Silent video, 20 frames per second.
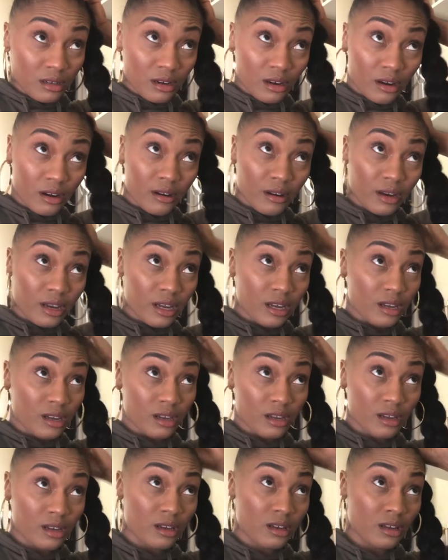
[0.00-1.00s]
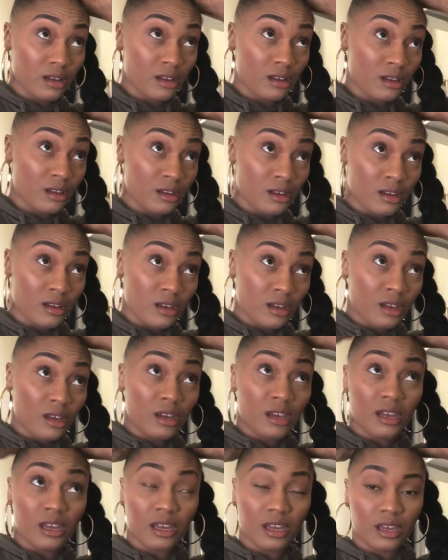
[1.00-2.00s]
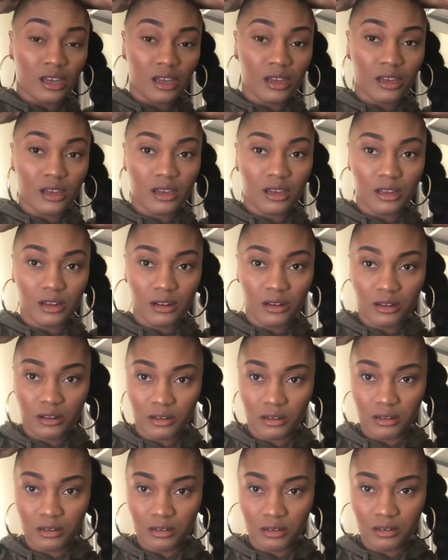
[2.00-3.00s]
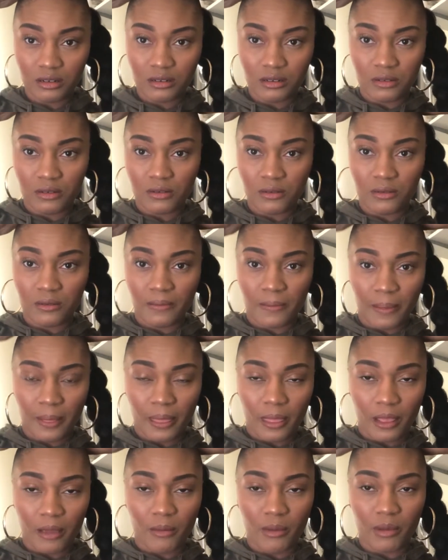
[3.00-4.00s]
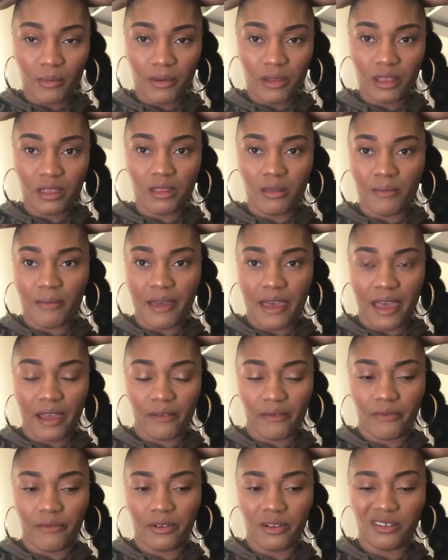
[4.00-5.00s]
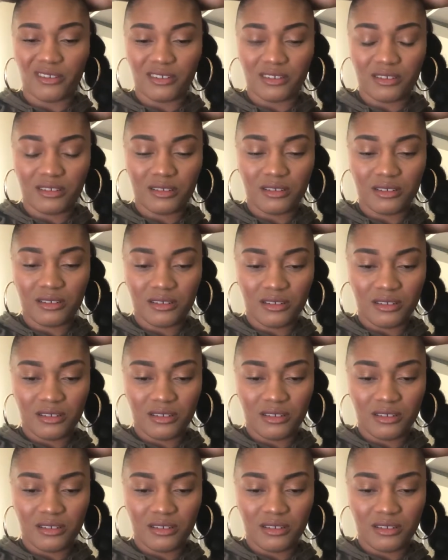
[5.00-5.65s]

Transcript: Alright. And I'm gonna pin the back first.